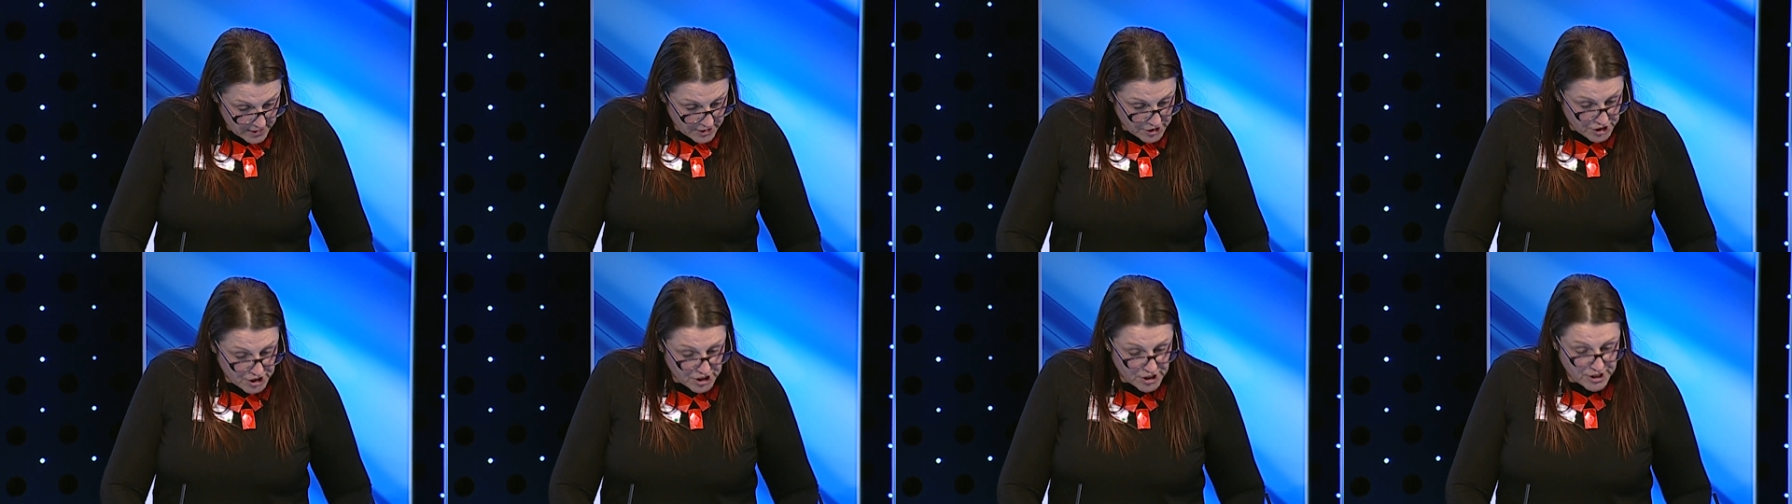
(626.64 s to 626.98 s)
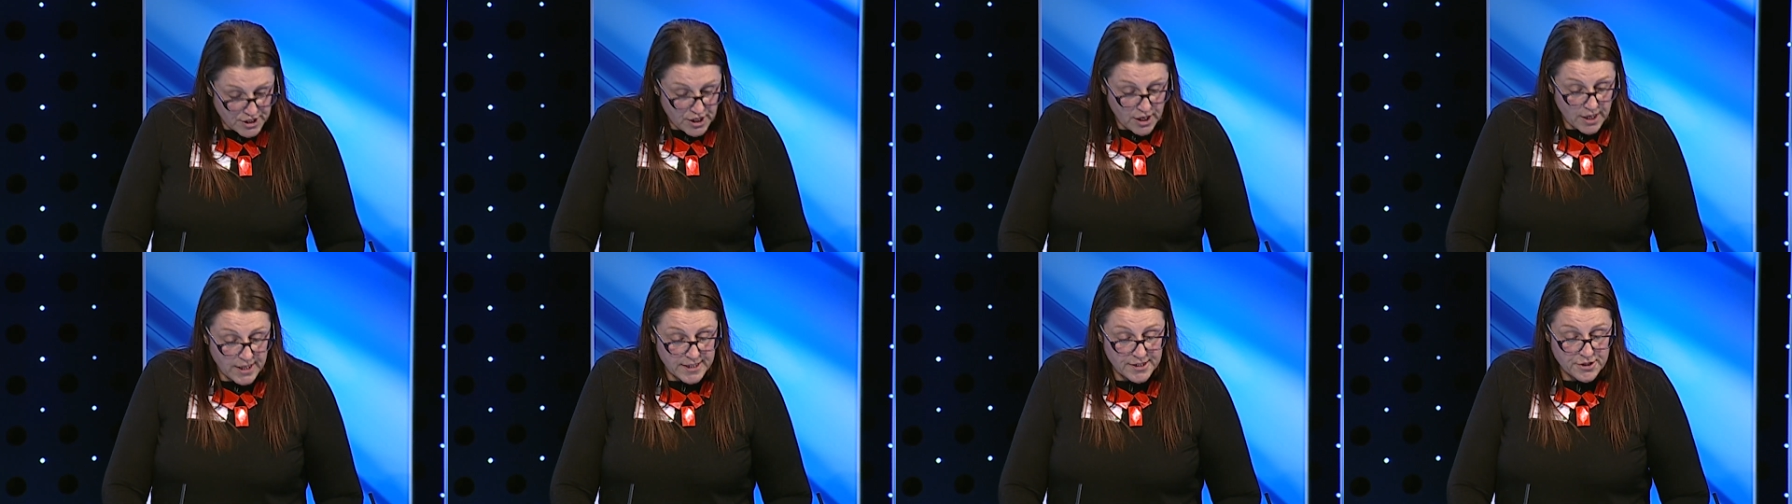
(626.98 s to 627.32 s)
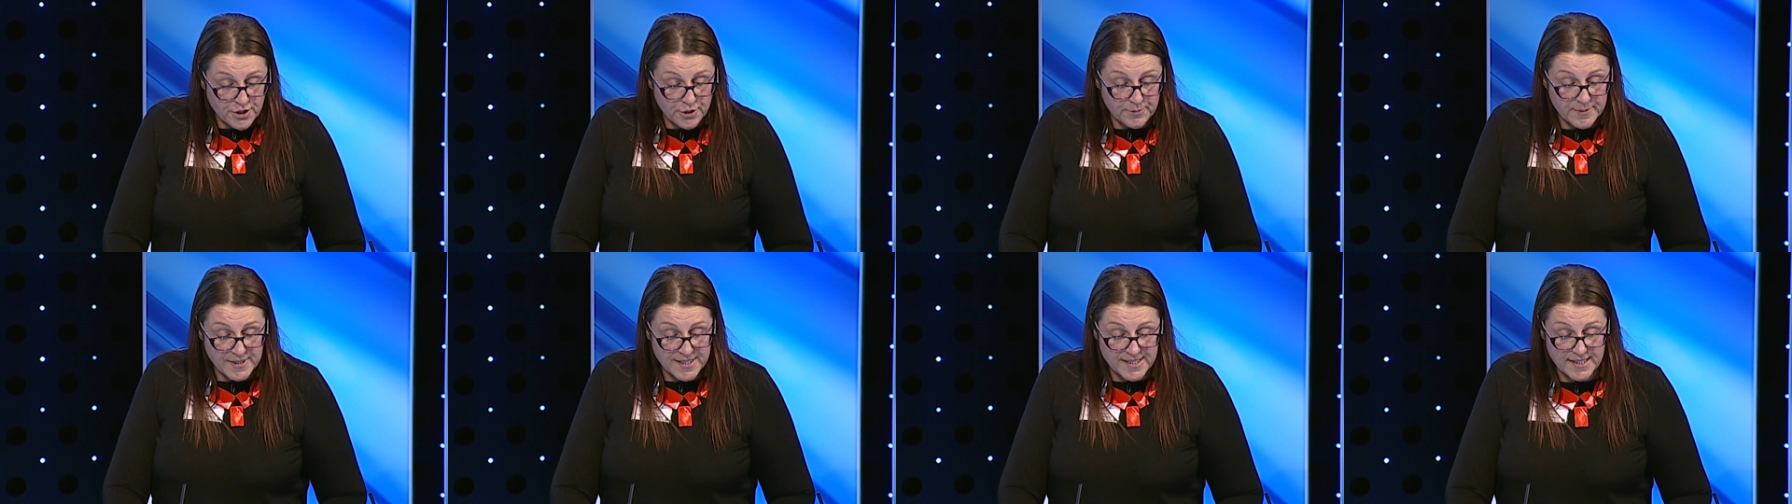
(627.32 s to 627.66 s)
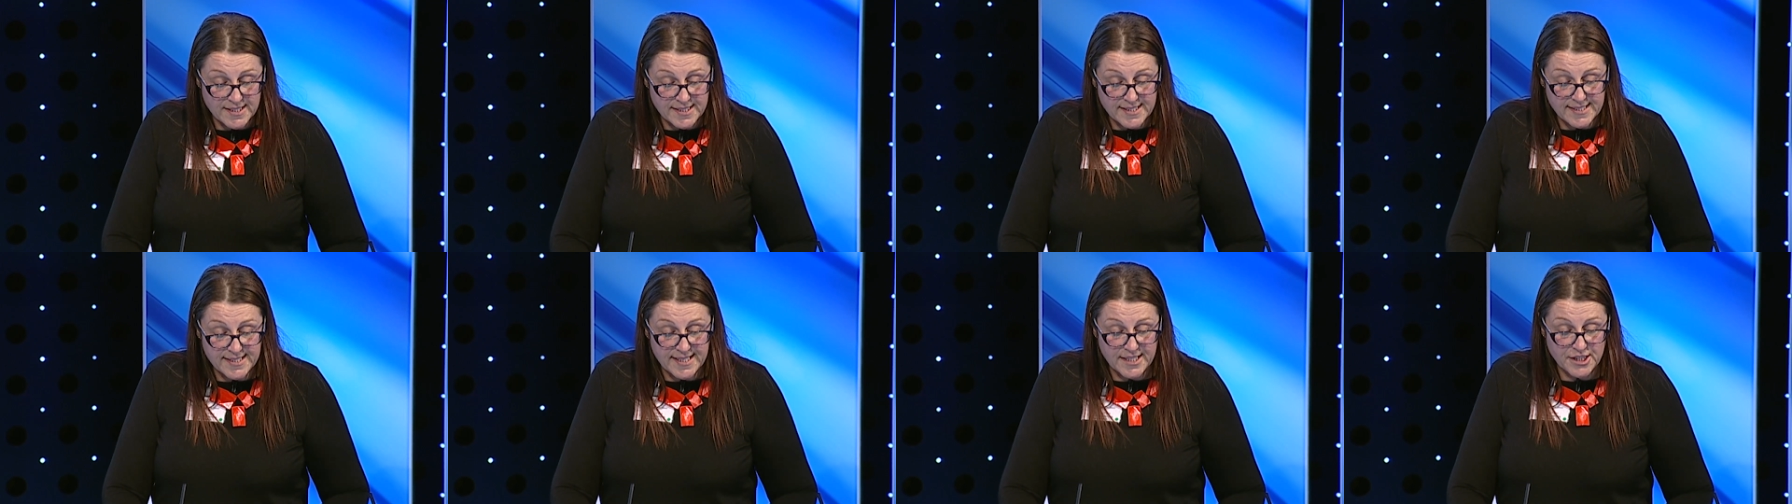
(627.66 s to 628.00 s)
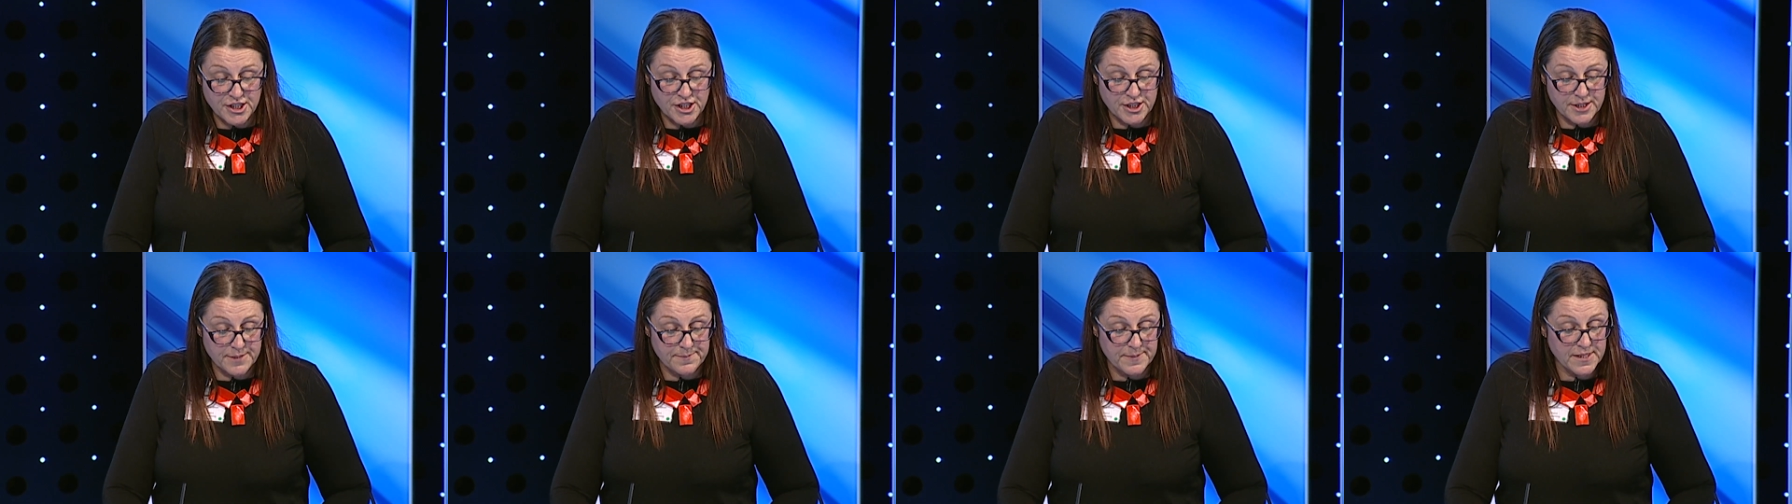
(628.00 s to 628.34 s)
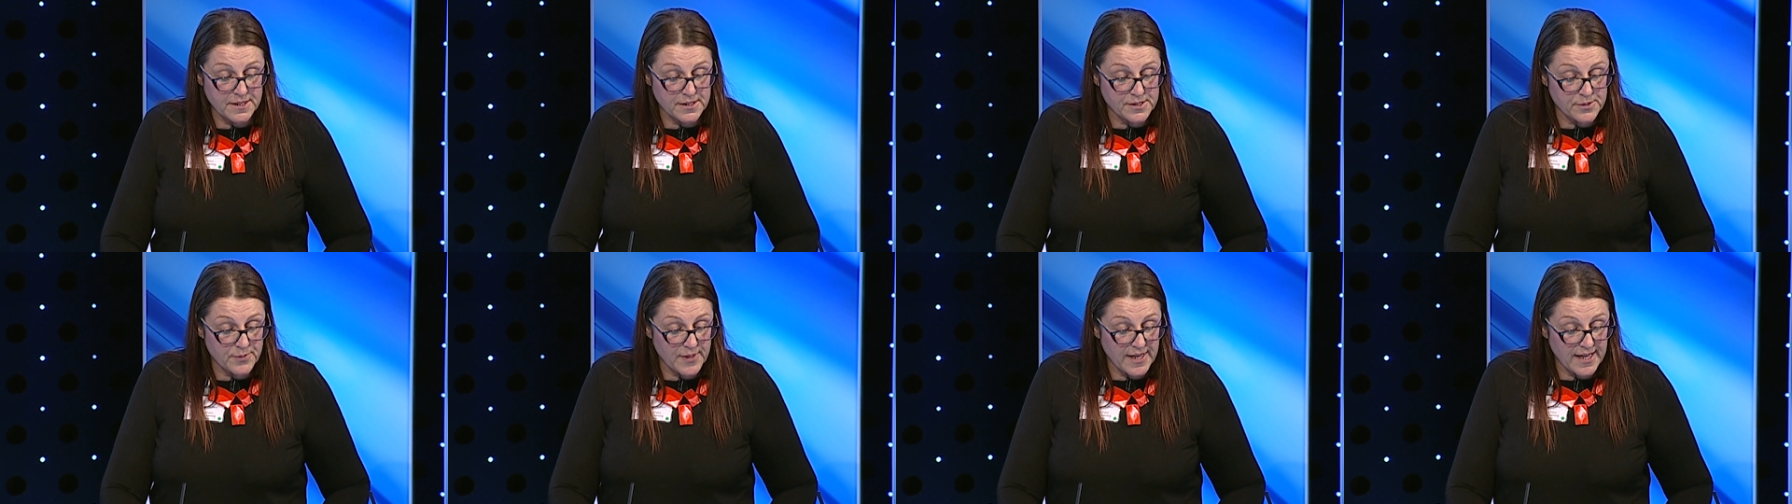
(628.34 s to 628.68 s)
She started coming to the sessions
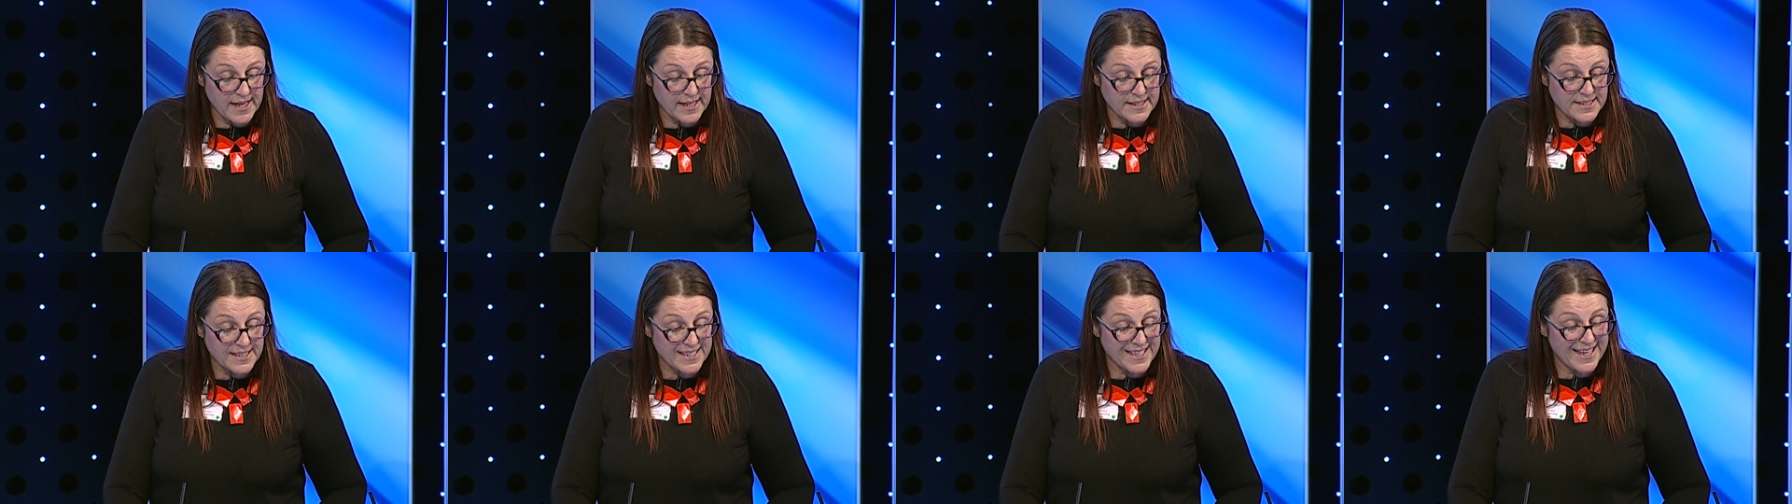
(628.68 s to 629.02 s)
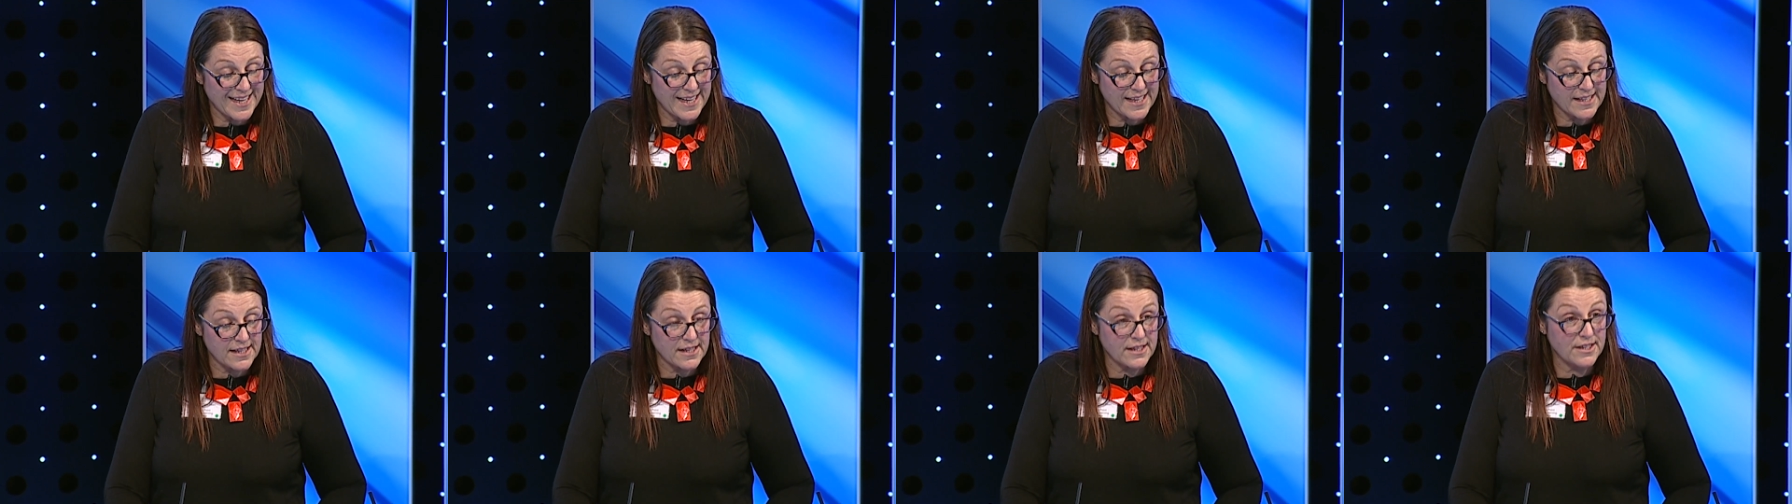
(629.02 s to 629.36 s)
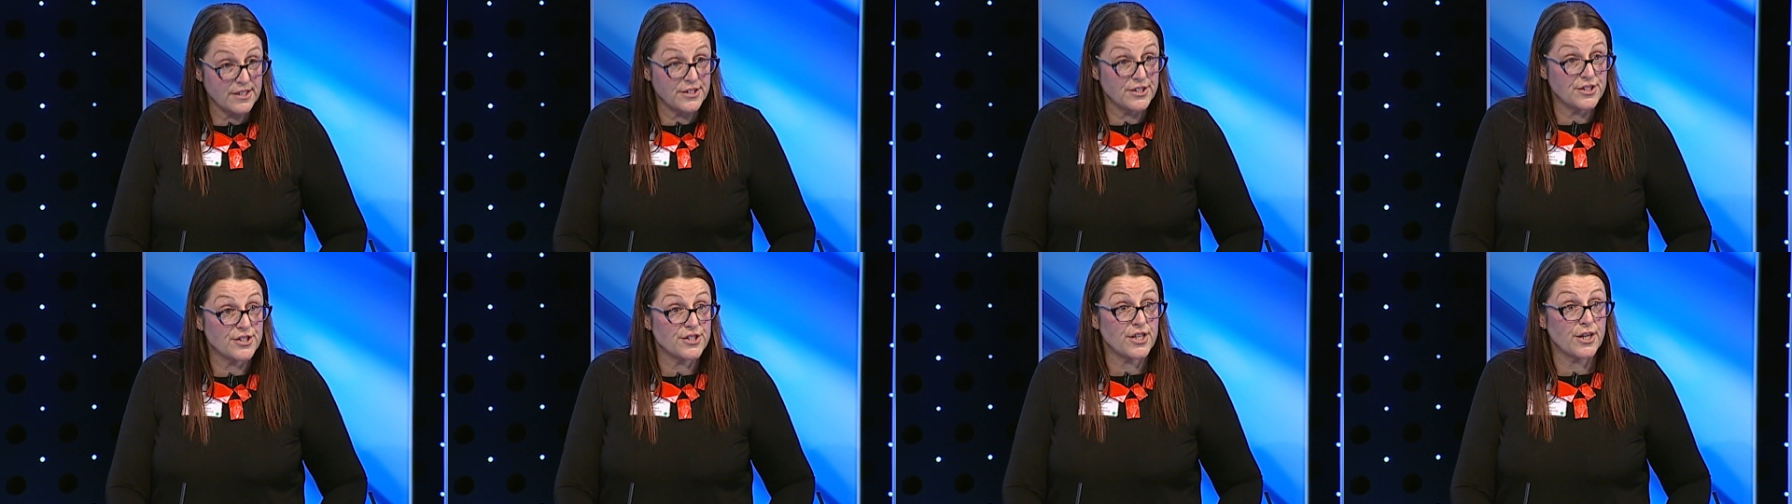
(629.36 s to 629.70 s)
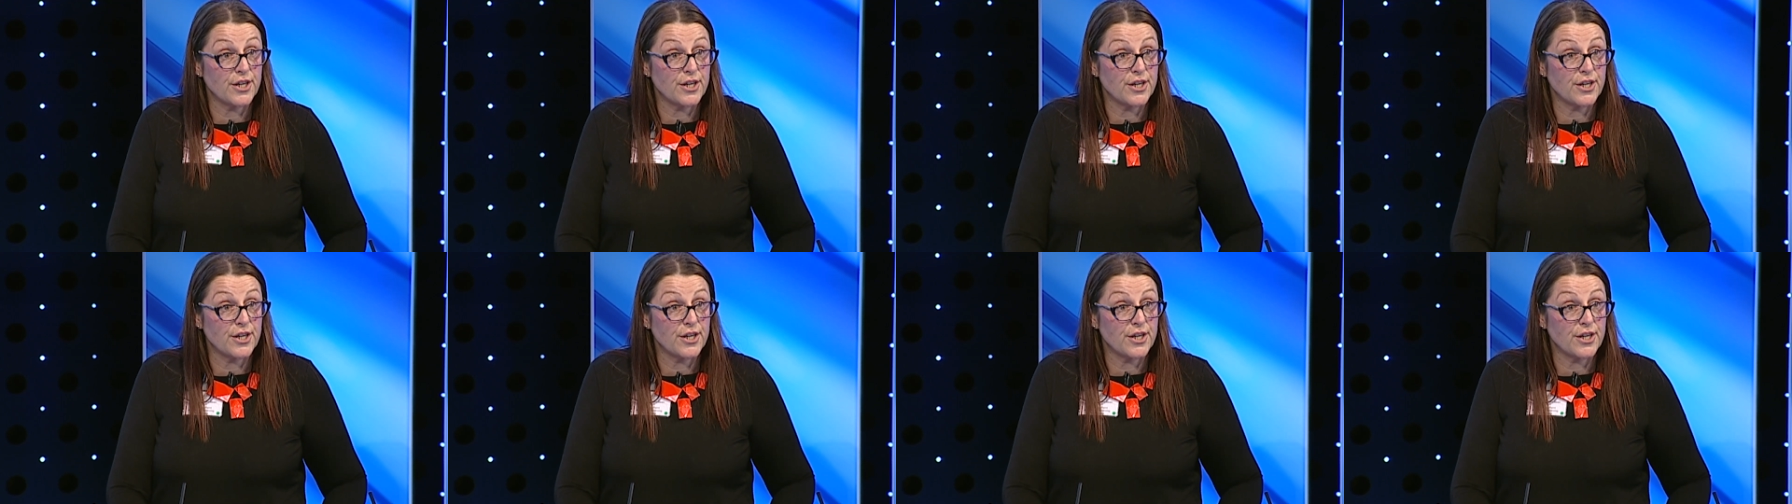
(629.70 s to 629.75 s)
because we had a kettle and a